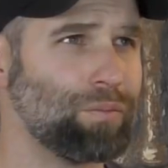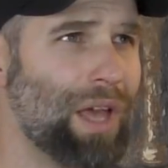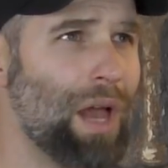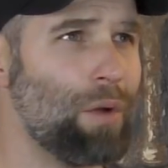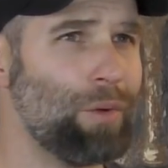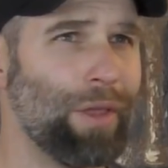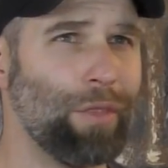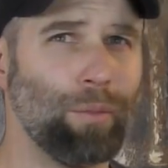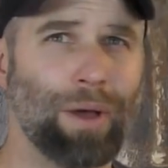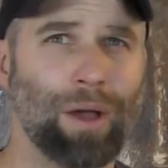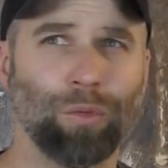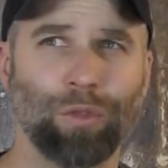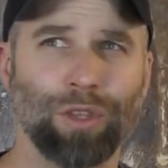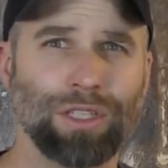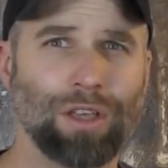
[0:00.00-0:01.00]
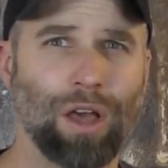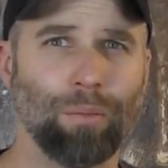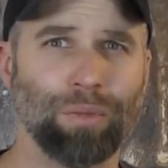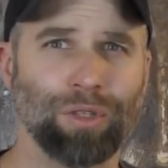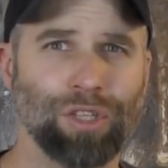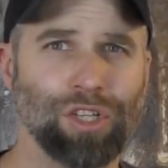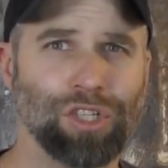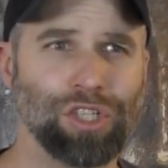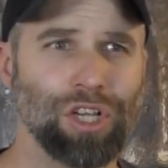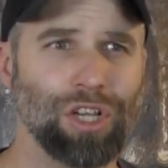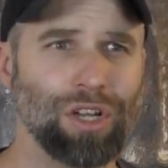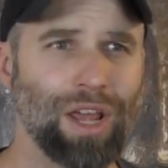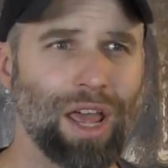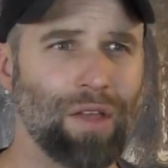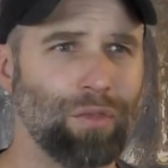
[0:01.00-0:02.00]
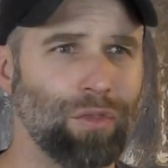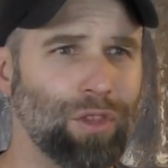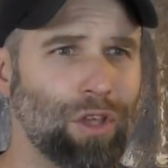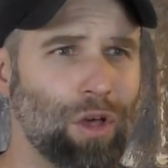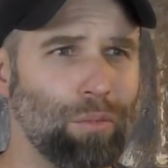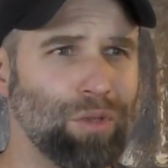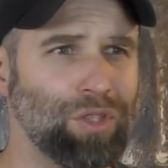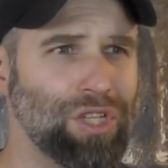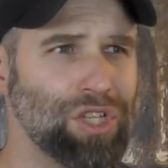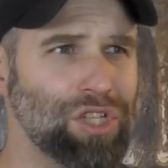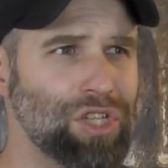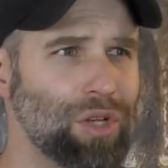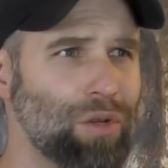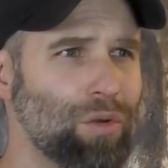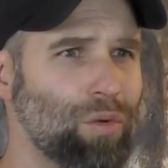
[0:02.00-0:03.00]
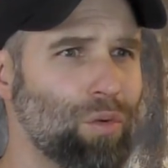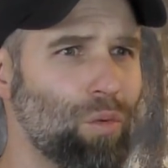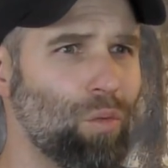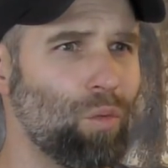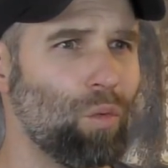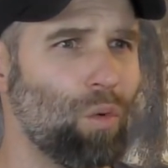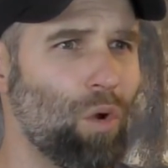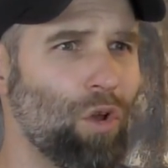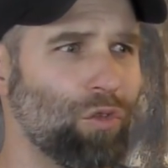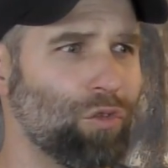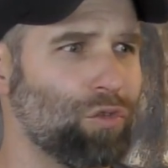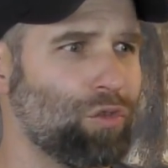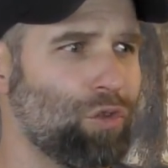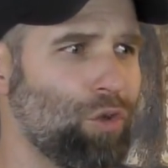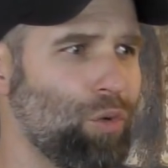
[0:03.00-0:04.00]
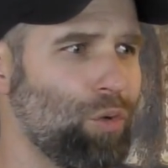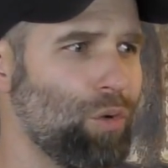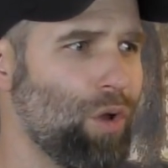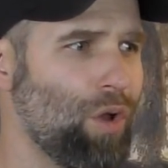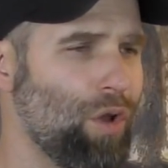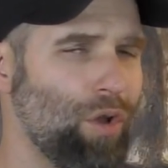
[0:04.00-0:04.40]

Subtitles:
I read about this competition, and the competition was to